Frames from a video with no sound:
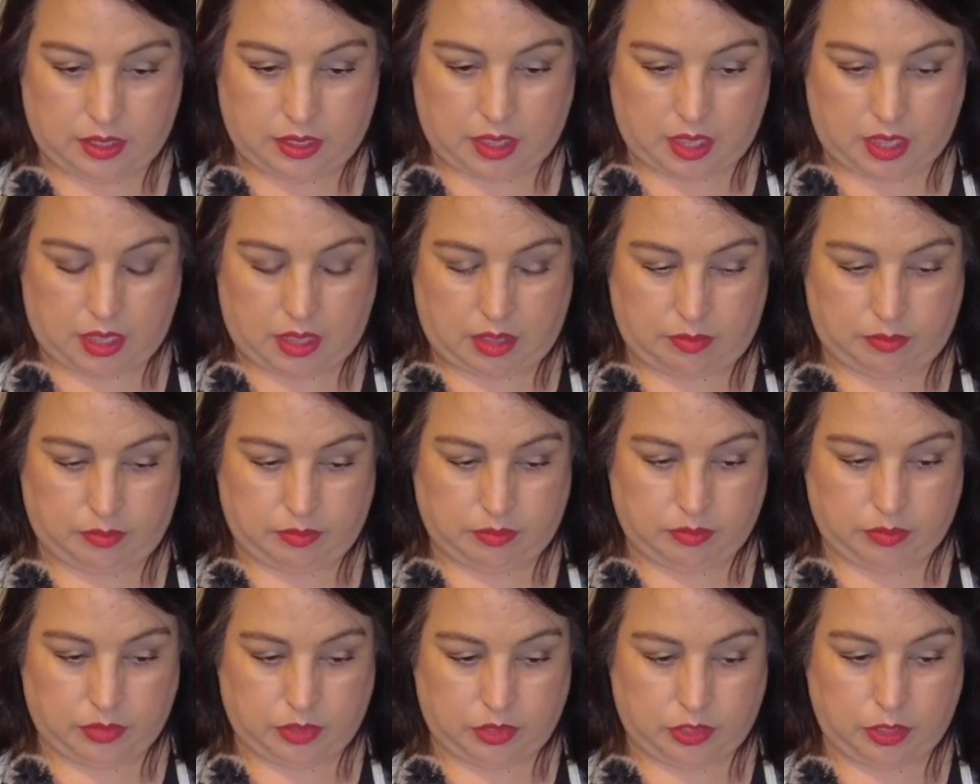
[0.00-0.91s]
No
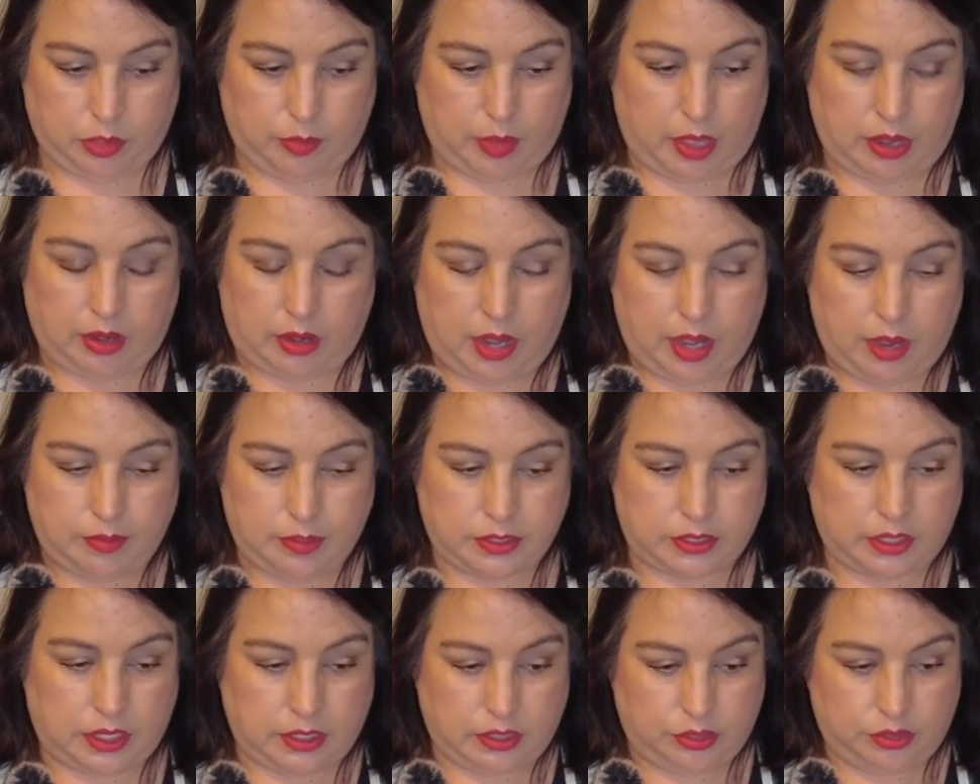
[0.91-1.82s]
matter how
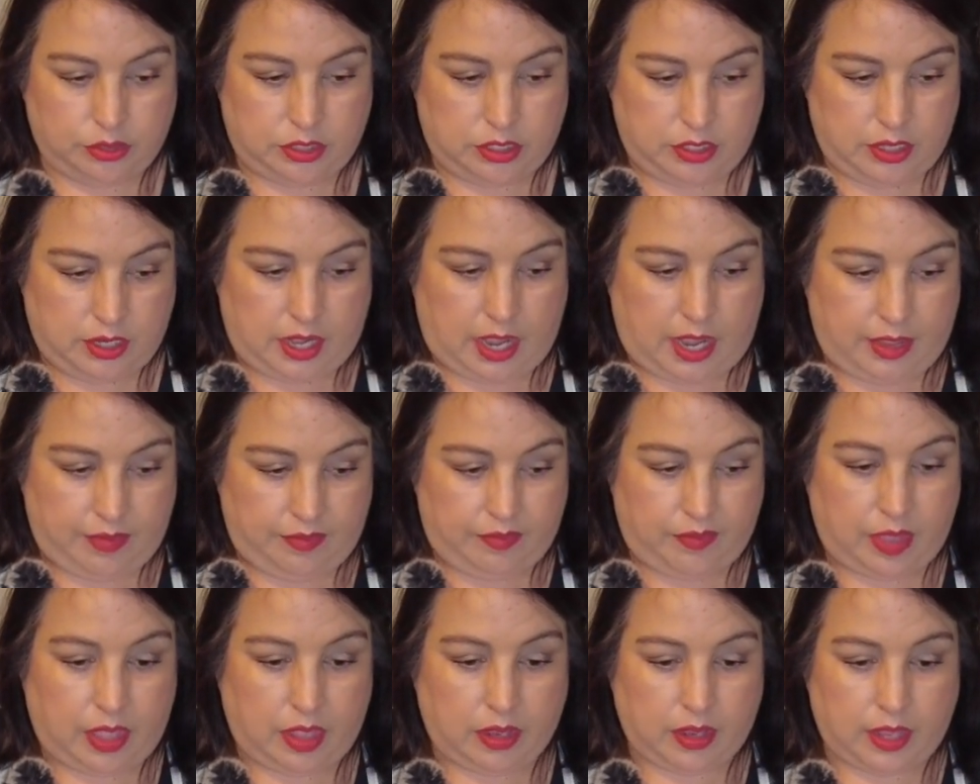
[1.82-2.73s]
much I loosened it, I
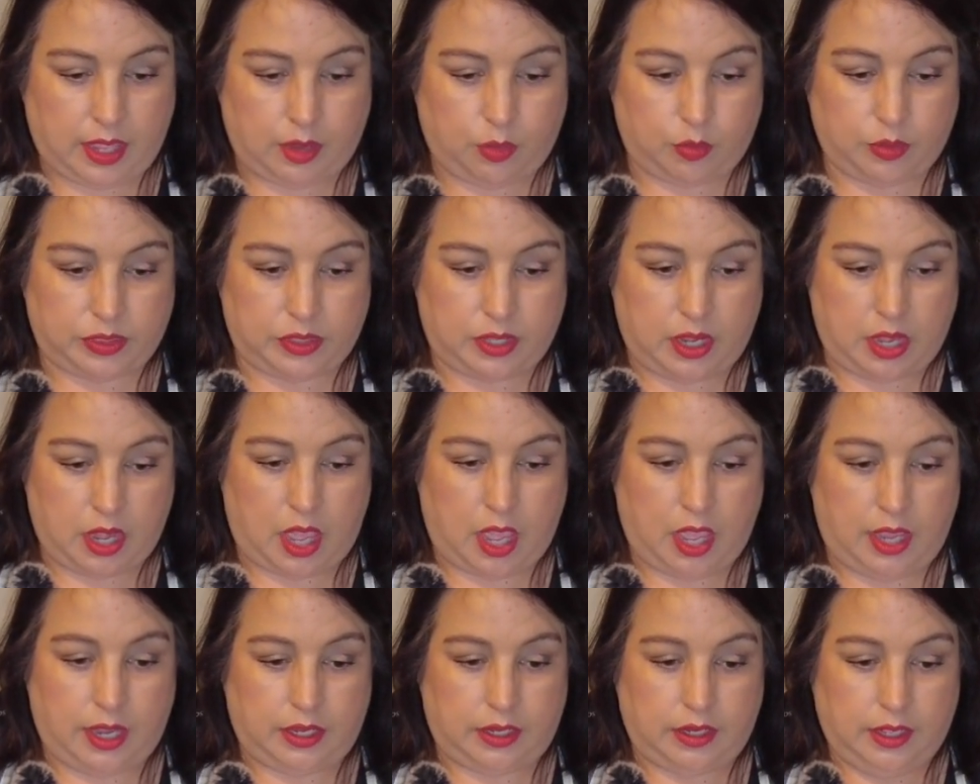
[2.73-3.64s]
felt like with the
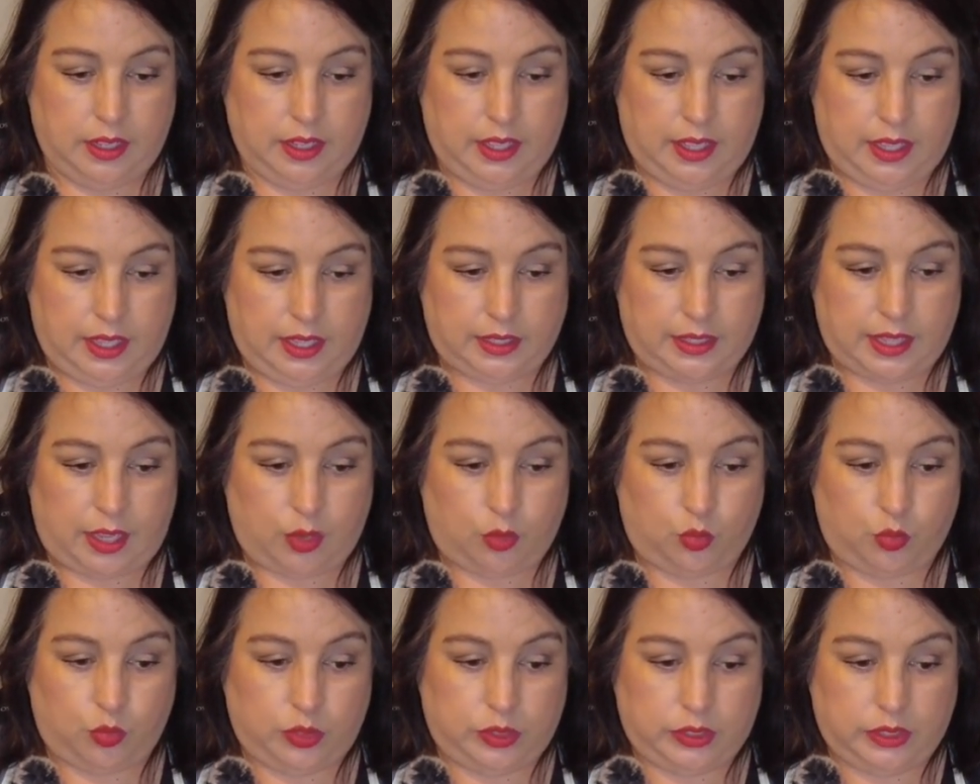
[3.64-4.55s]
9, it like
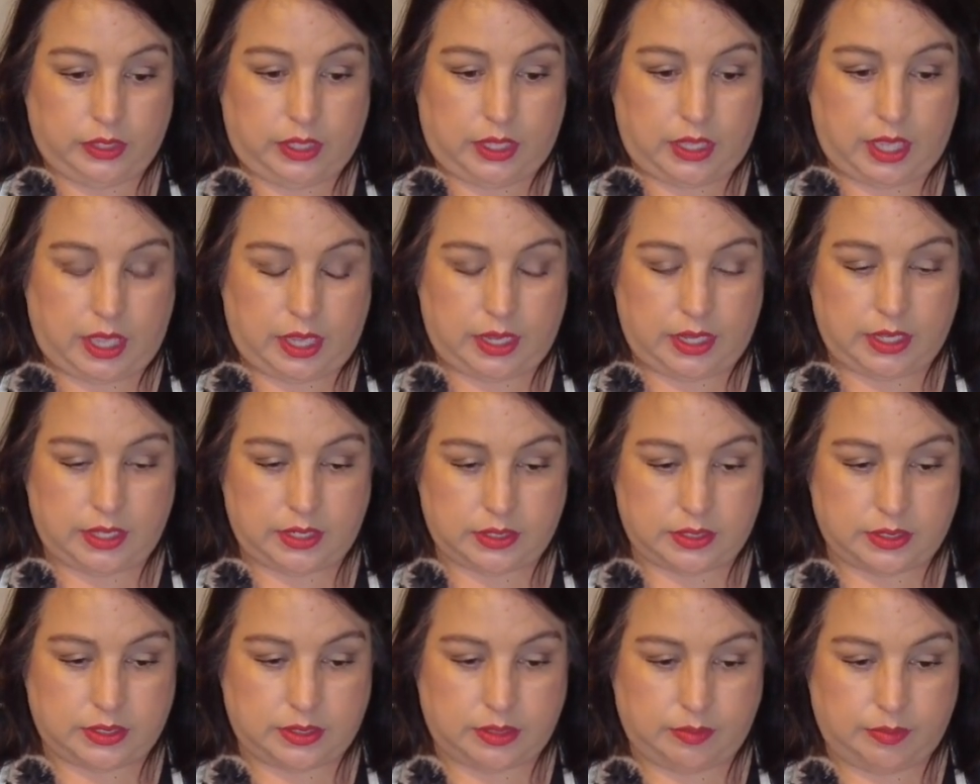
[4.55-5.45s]
really cut
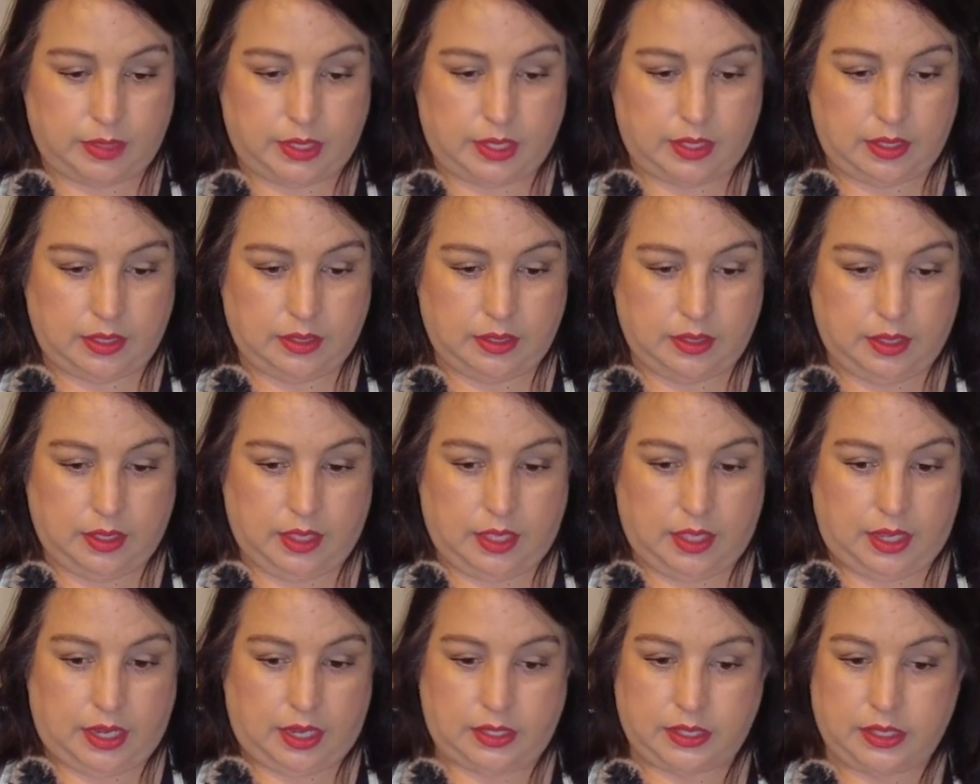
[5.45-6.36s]
into me.
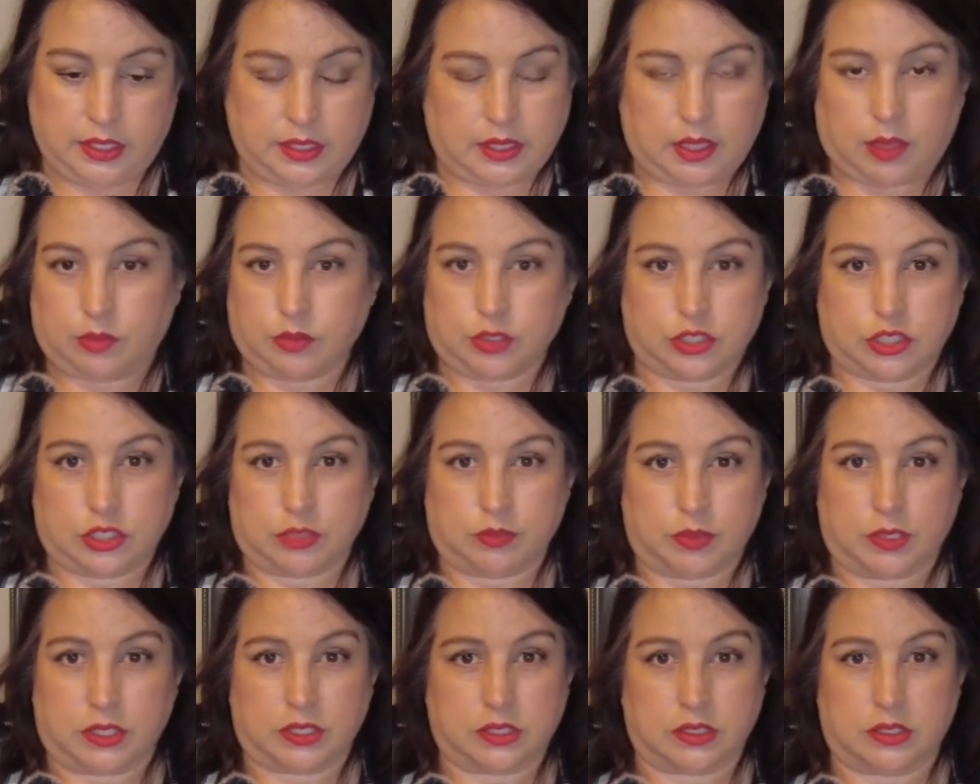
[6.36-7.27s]
And I think that was just
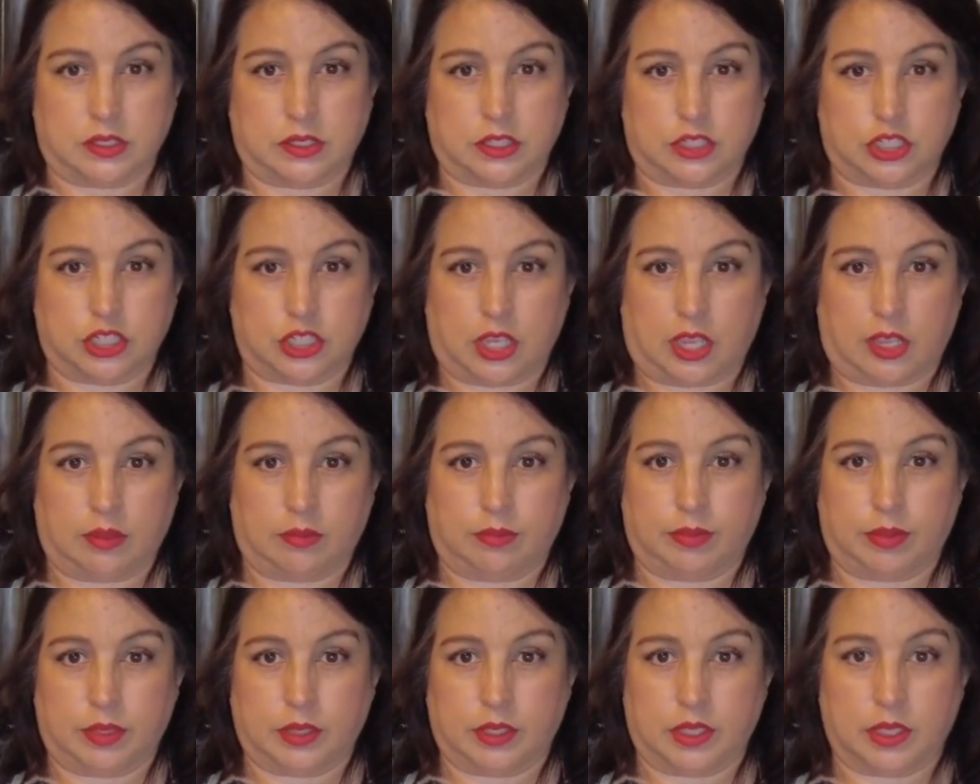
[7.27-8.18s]
because of the
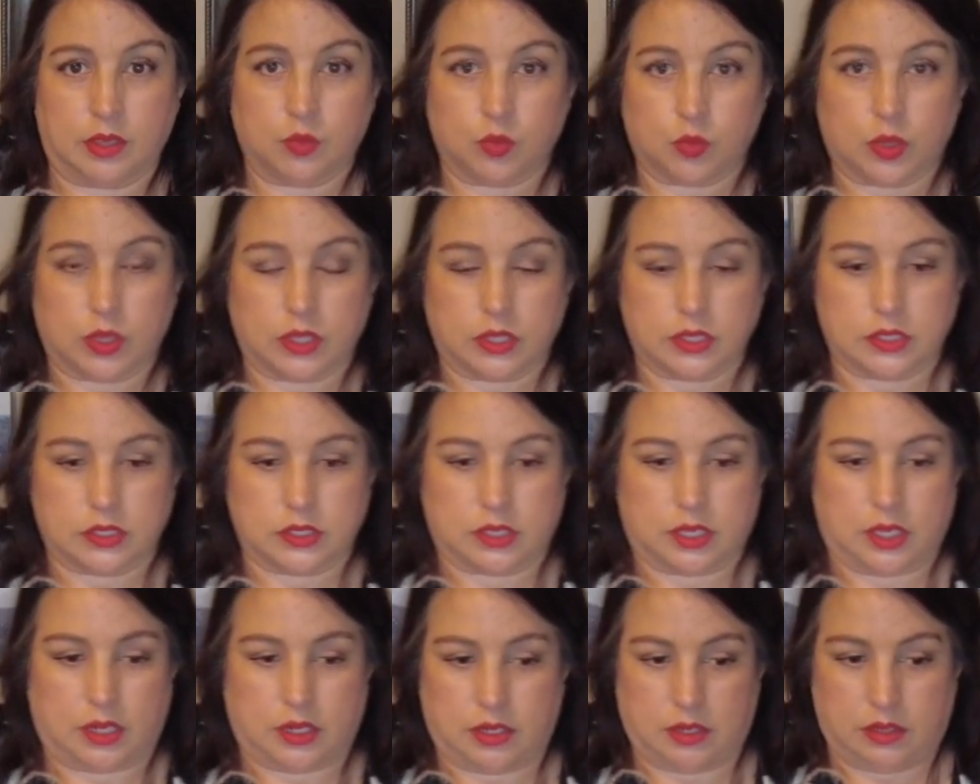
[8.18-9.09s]
shape it was
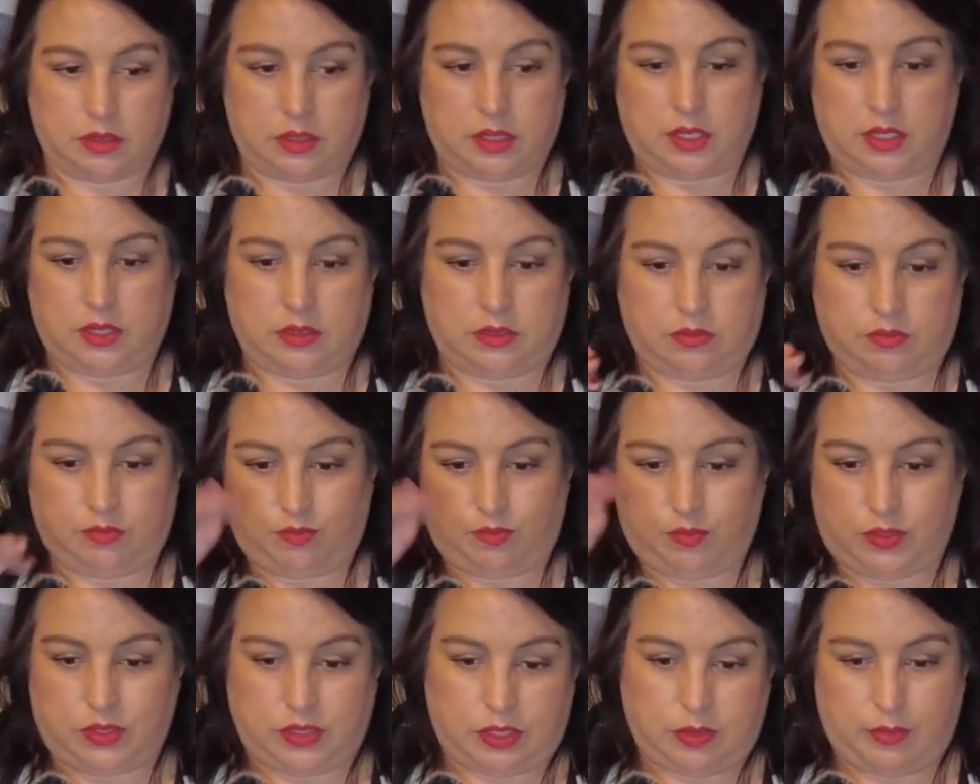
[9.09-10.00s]
and the
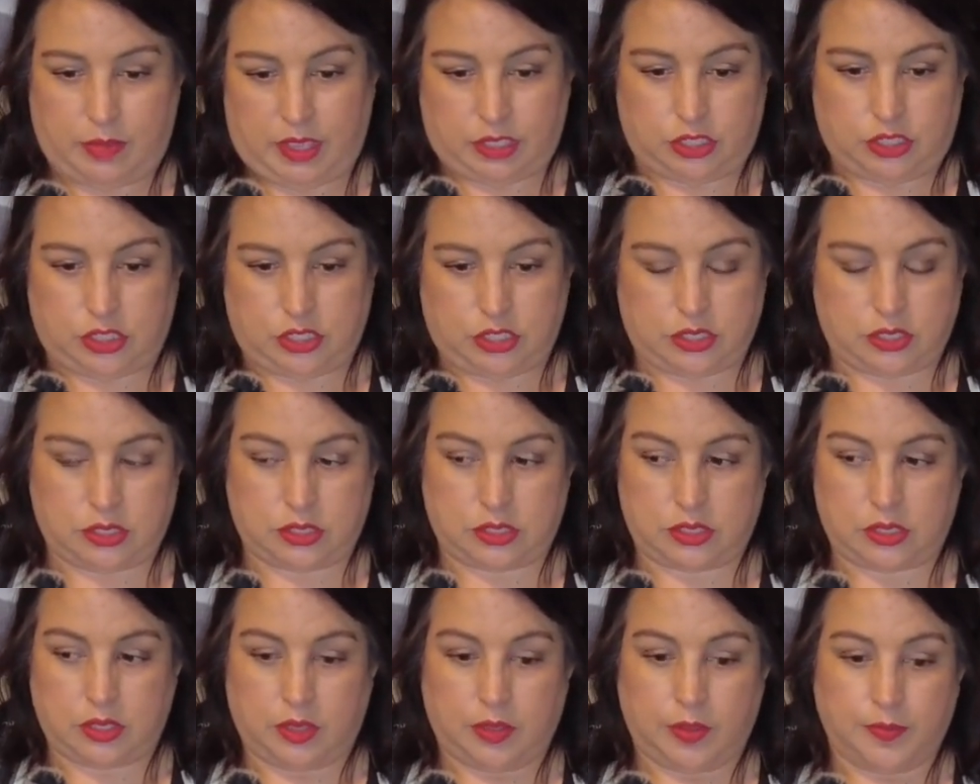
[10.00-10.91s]

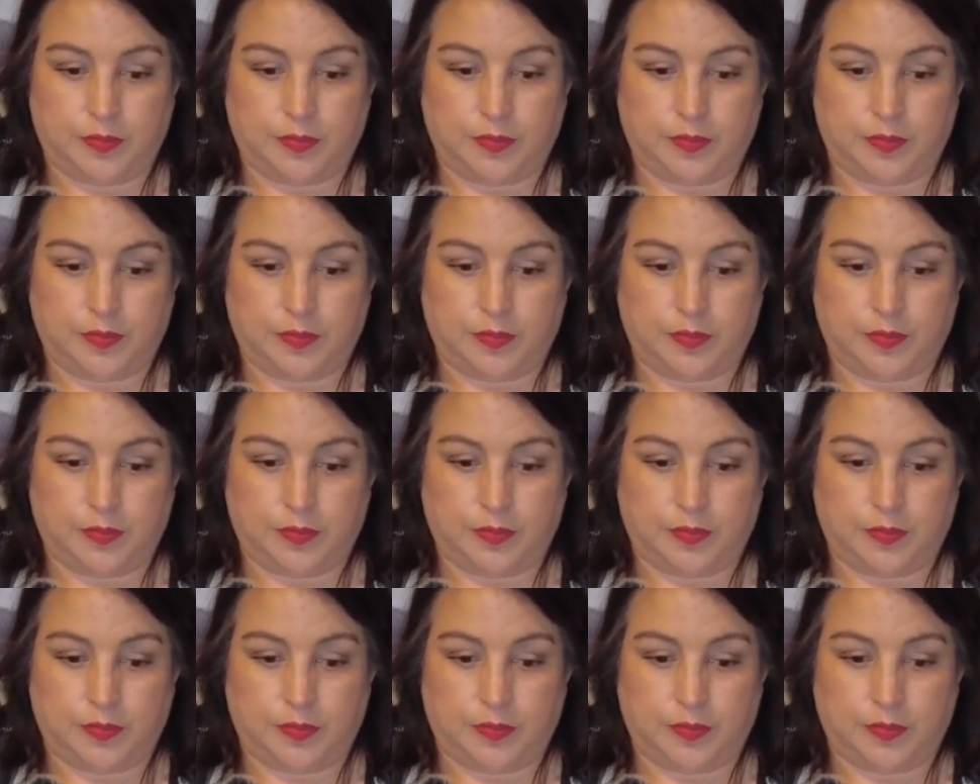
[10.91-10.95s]
dimensions.